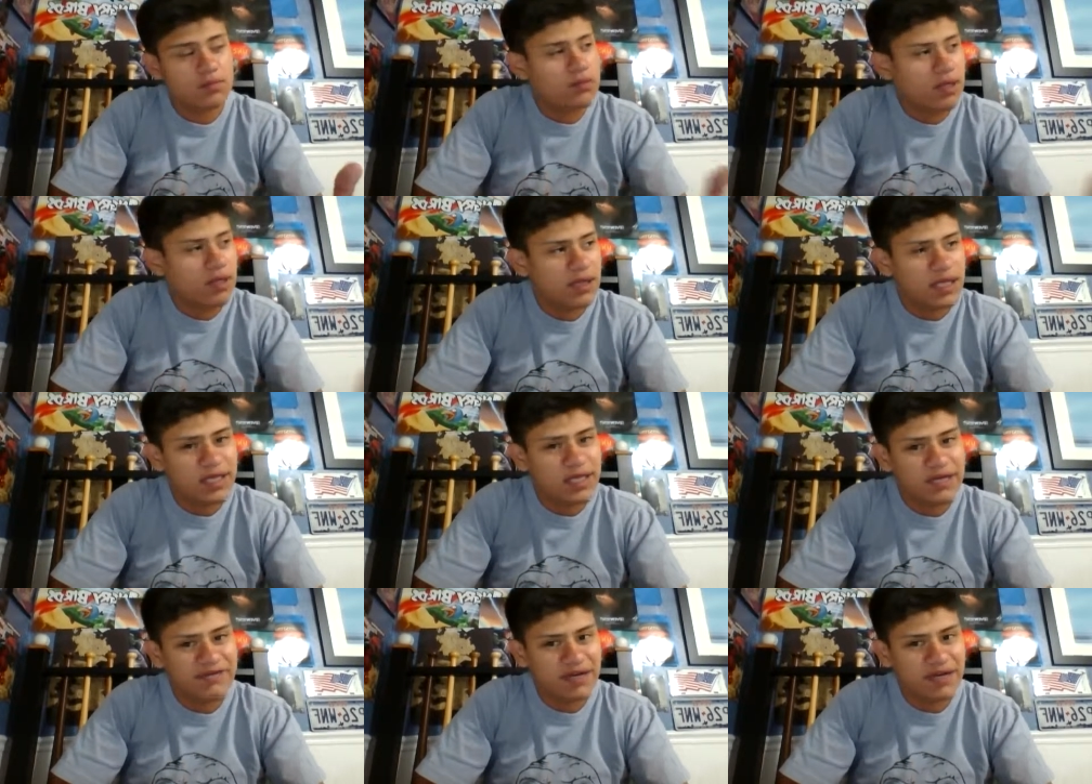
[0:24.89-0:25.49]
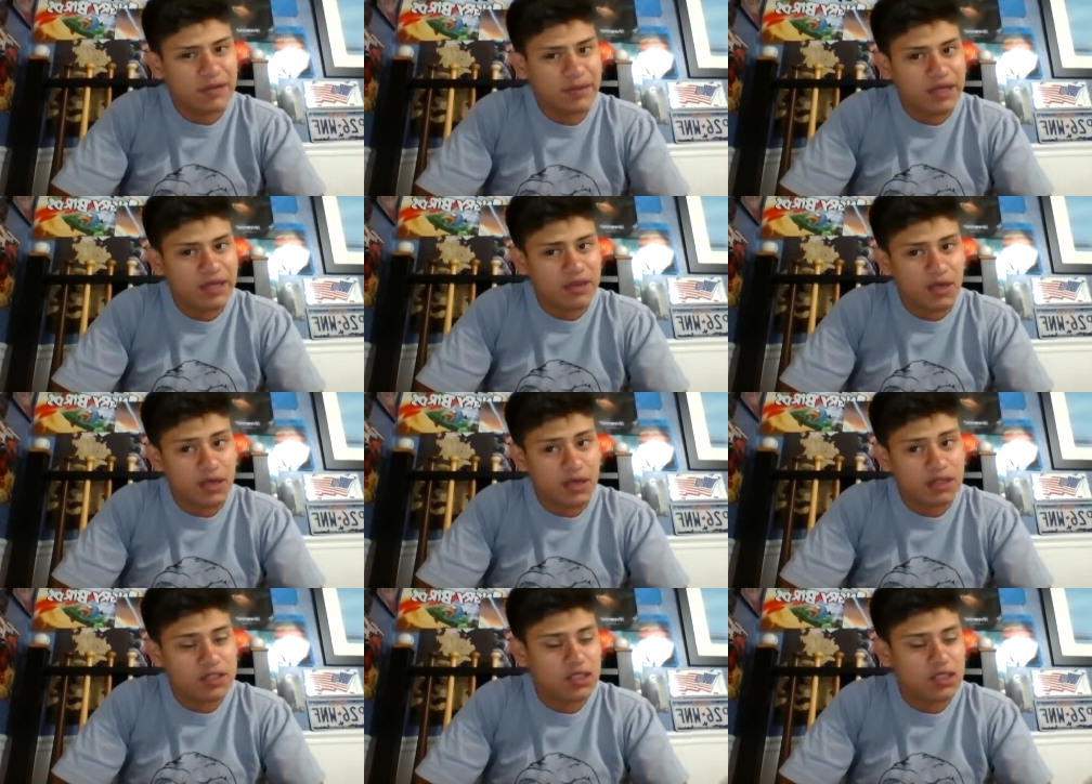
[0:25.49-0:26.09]
I like giving out my
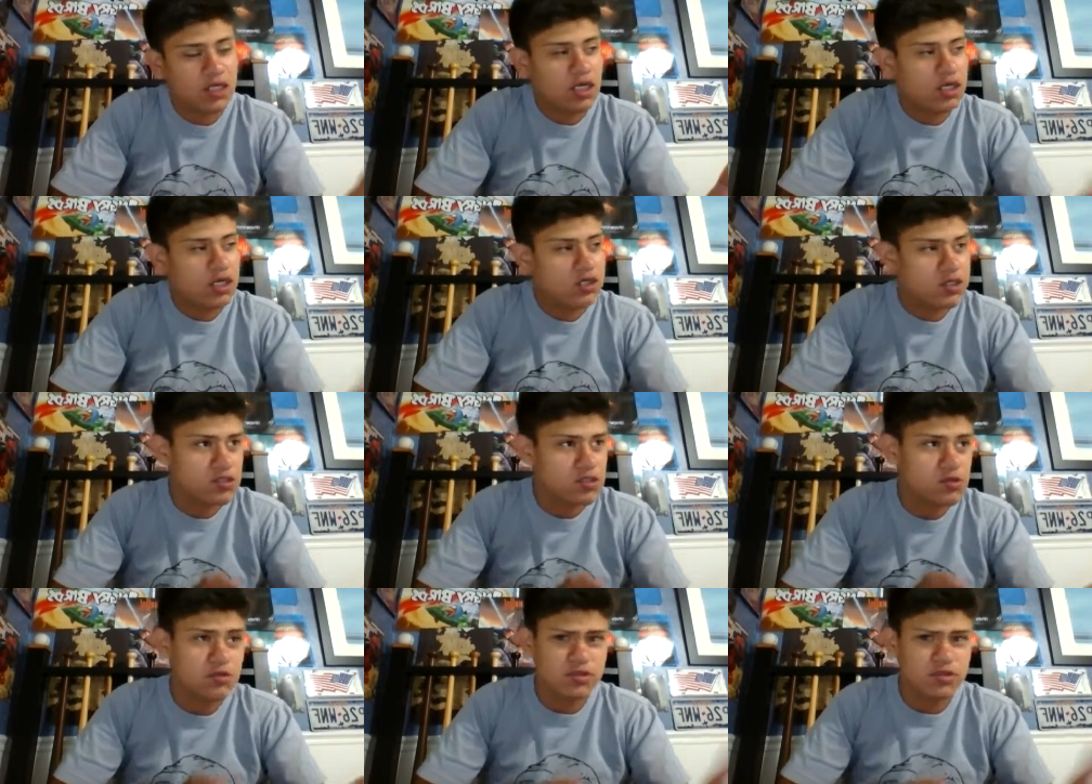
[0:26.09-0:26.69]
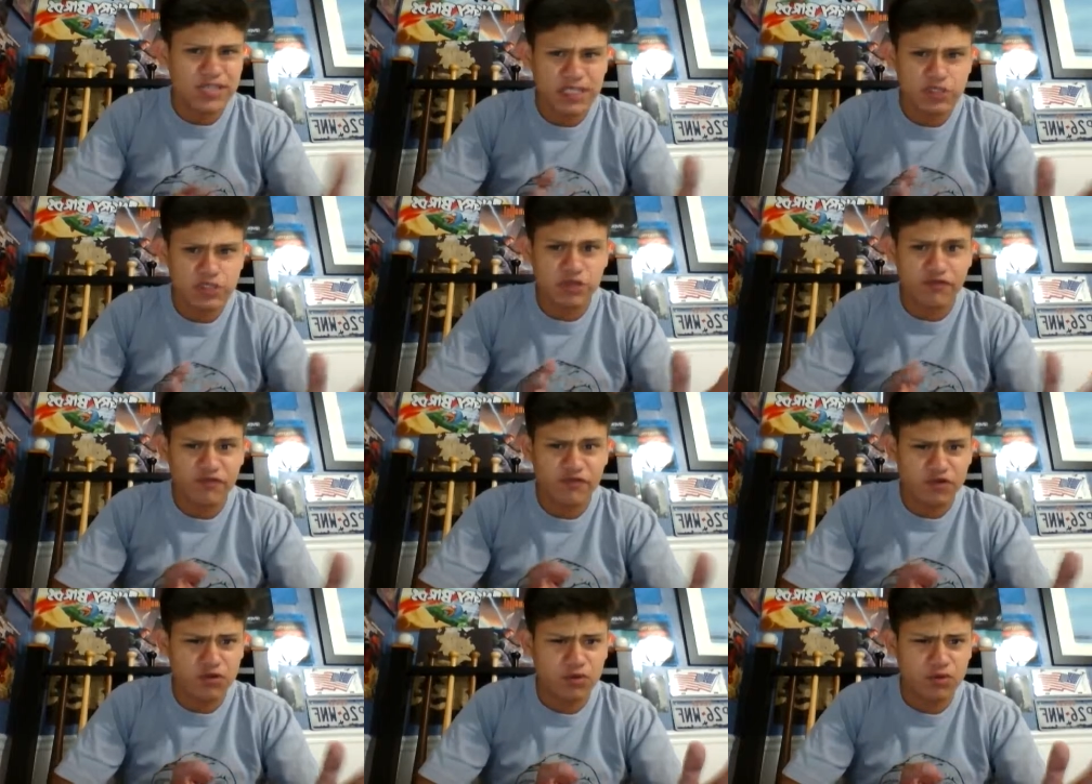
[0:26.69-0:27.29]
thoughts, to there's
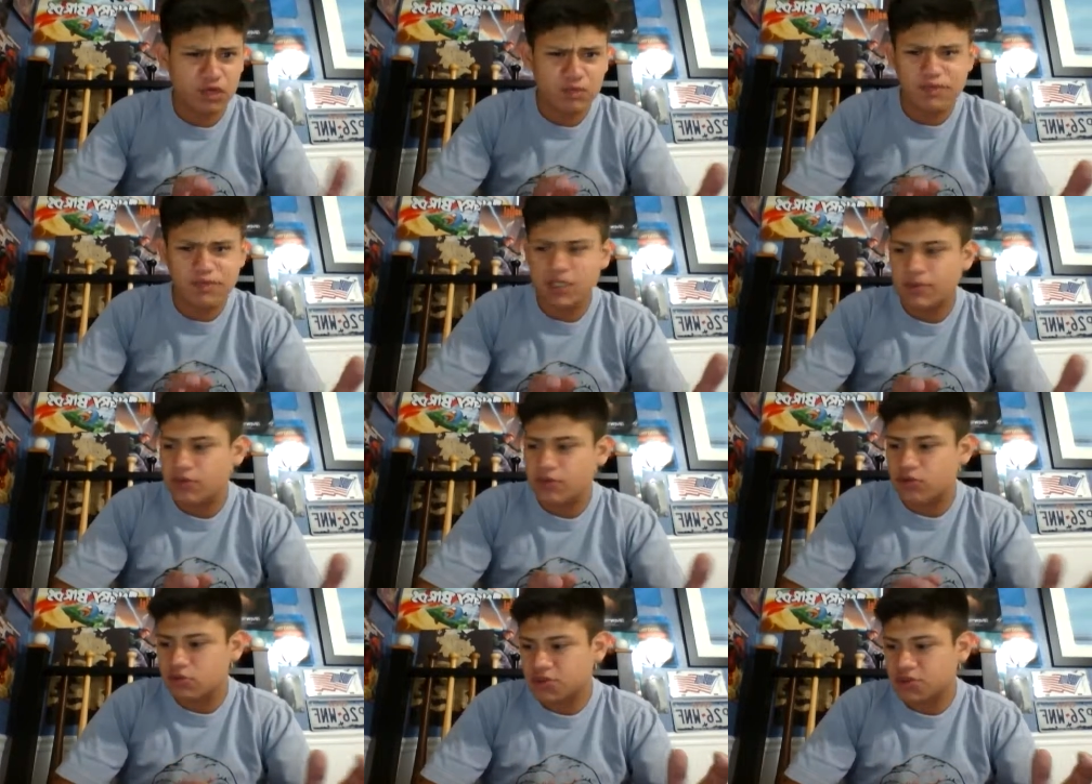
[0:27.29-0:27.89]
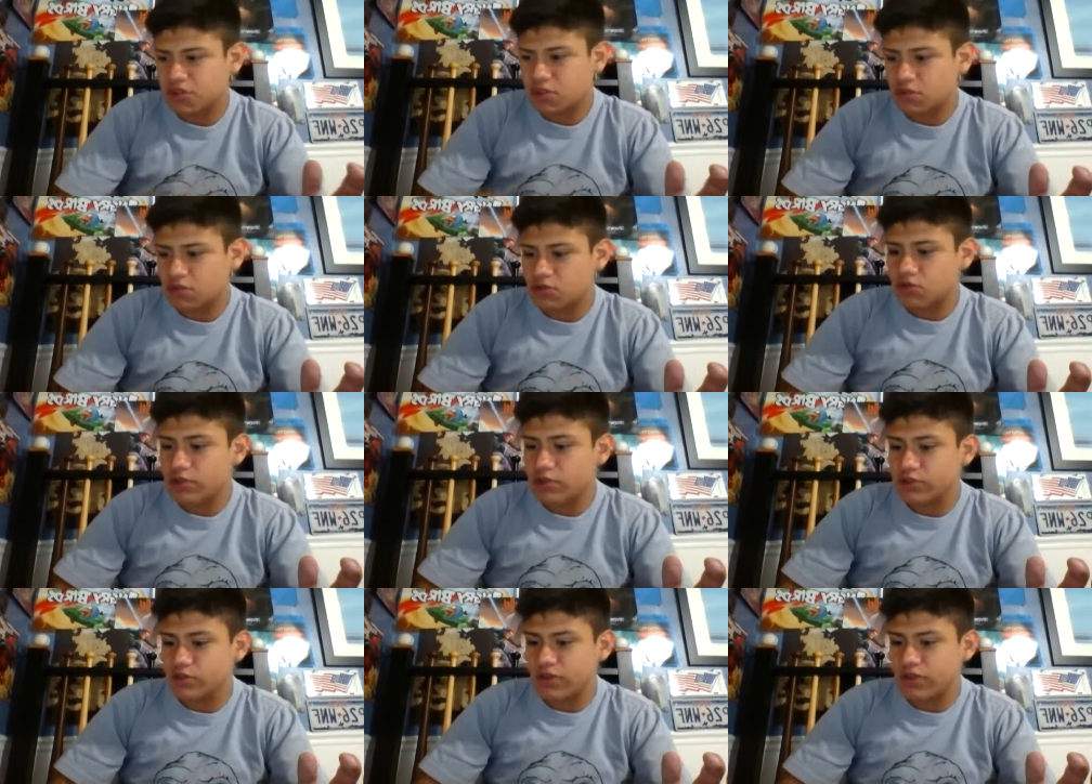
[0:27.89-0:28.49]
actually a few amount of people who still
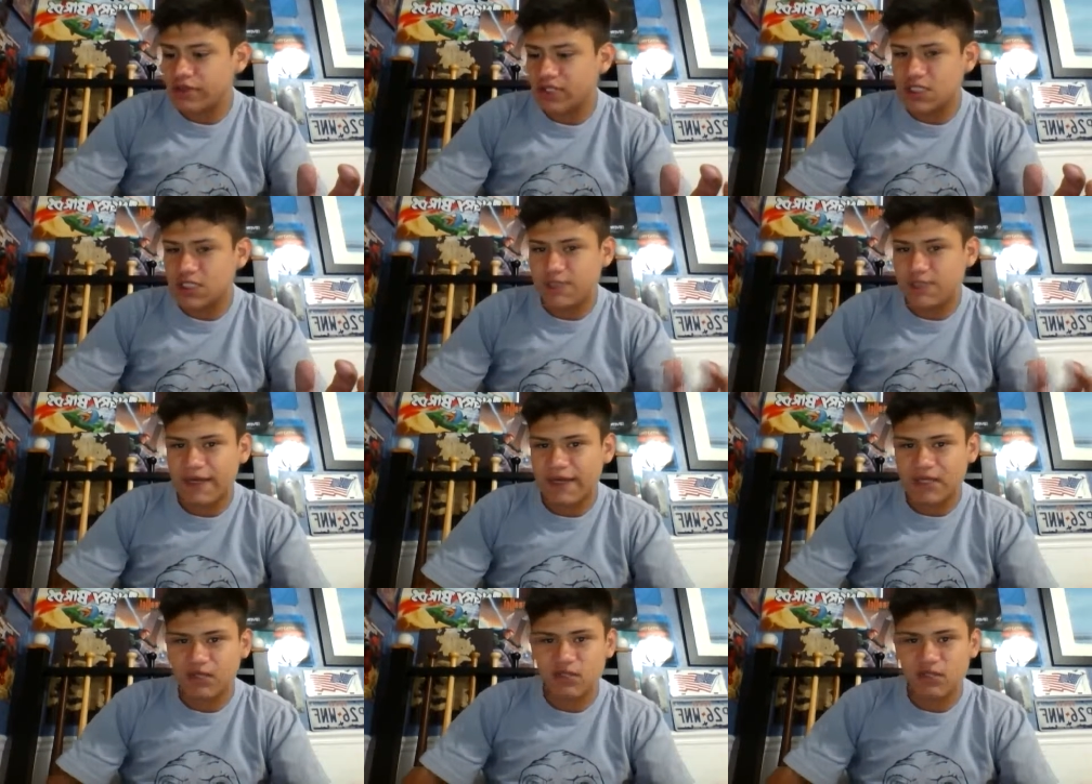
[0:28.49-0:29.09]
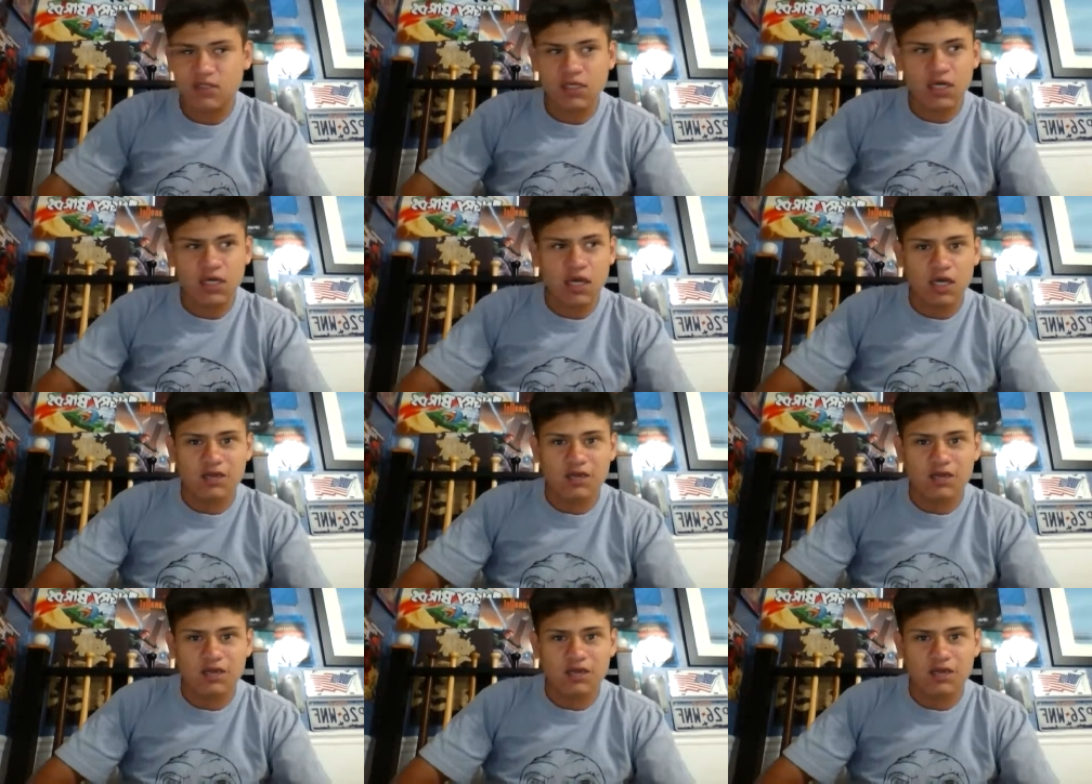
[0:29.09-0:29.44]
who enjoy it, despite